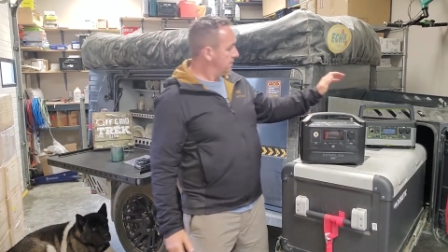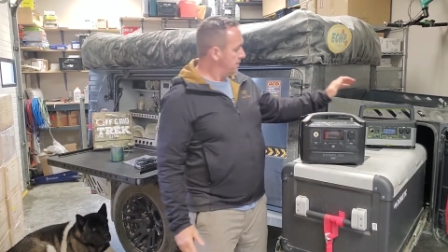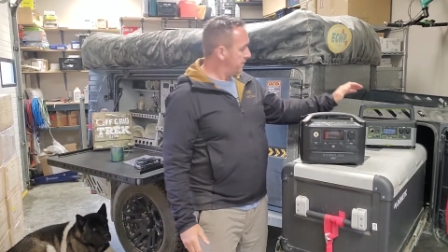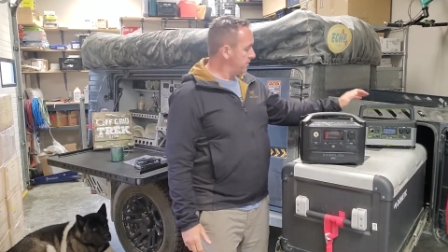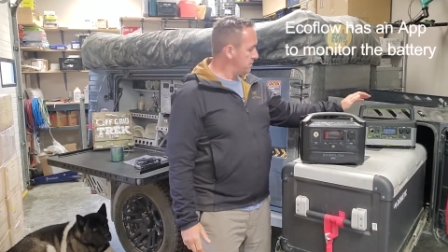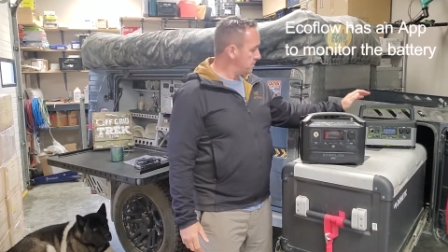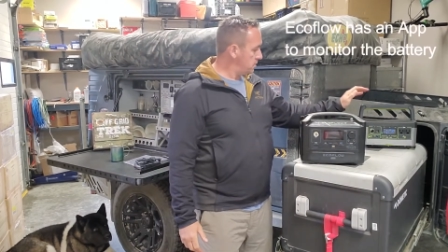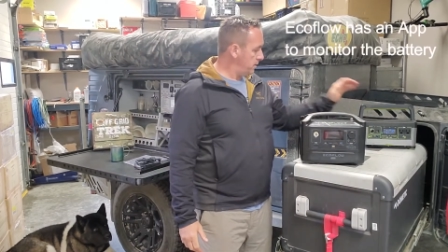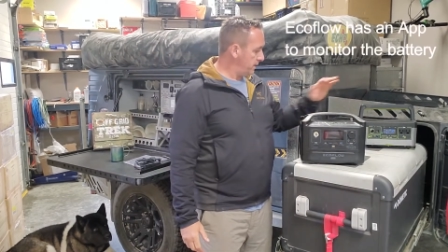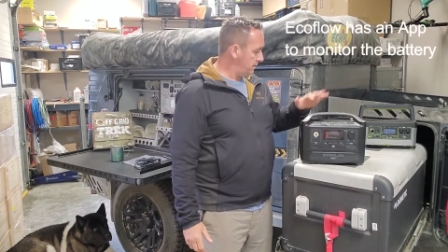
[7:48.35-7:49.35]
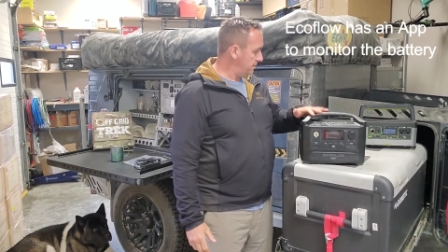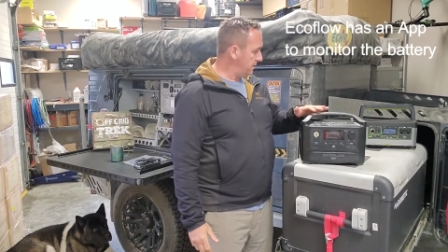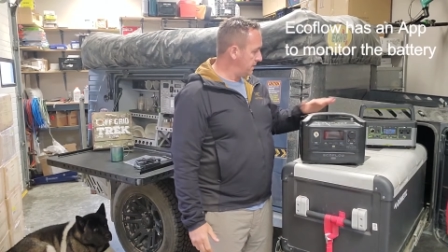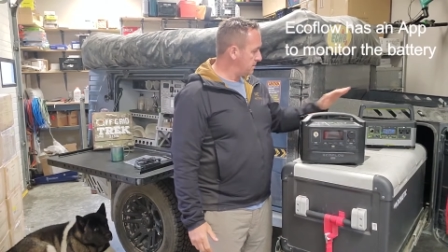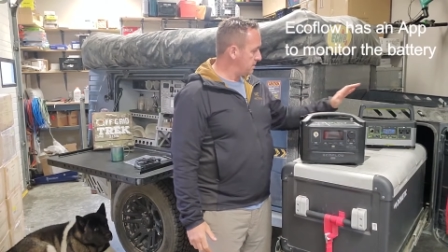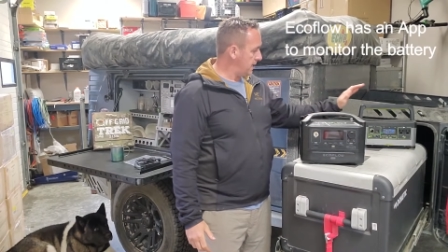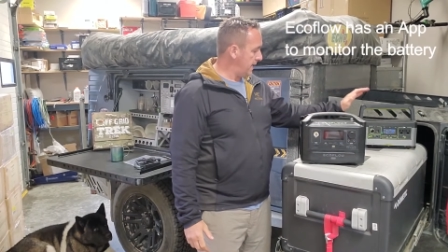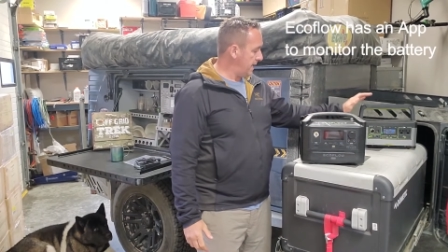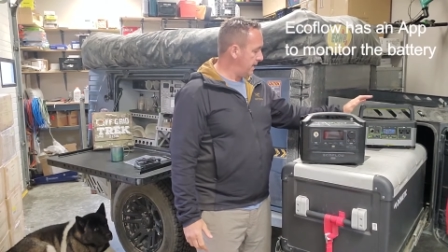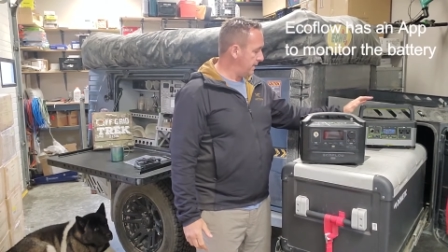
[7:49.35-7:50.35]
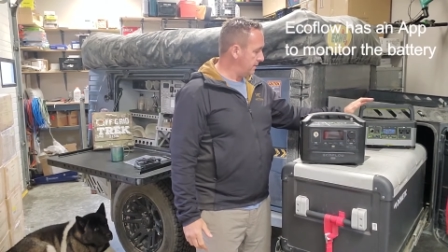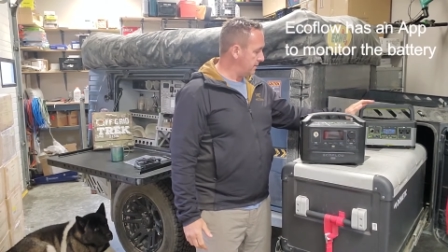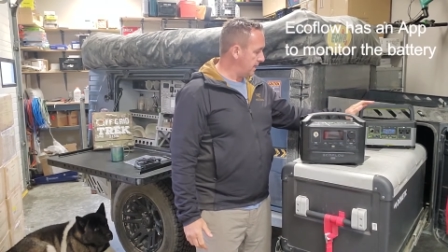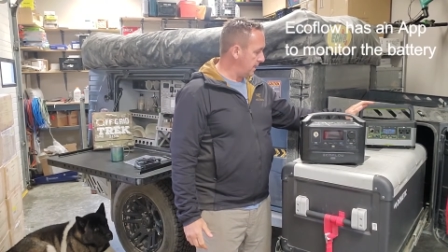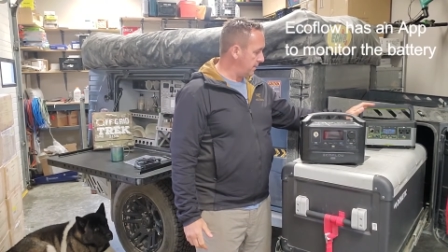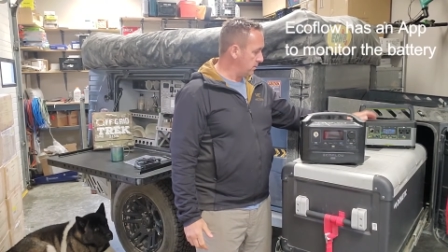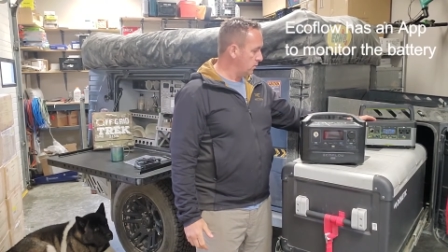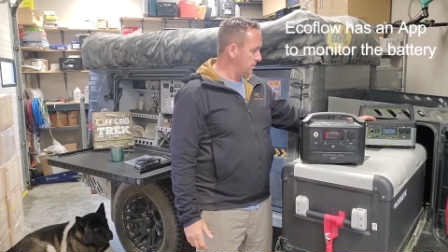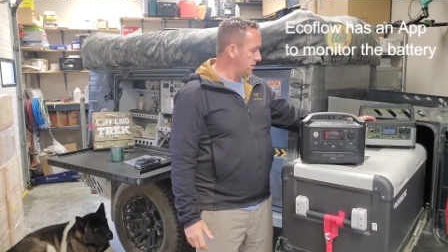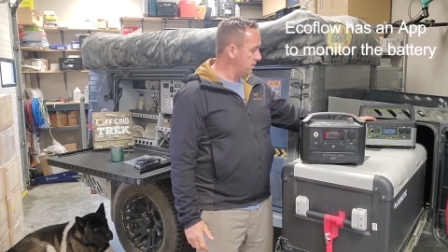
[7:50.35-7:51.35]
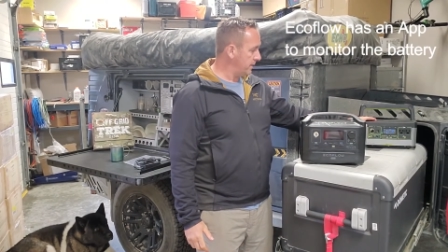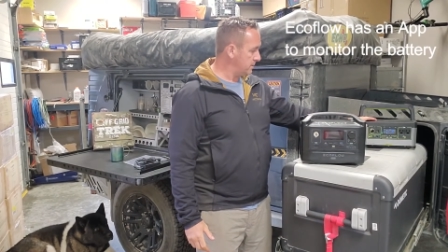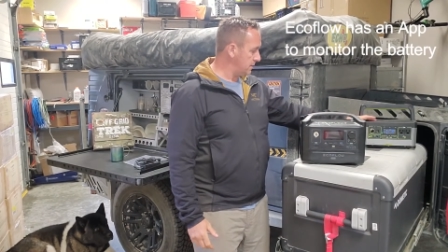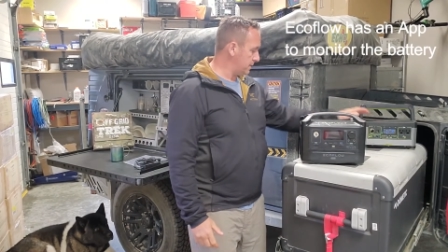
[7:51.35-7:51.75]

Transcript: The difference between this and uh, the Goal Zero, as an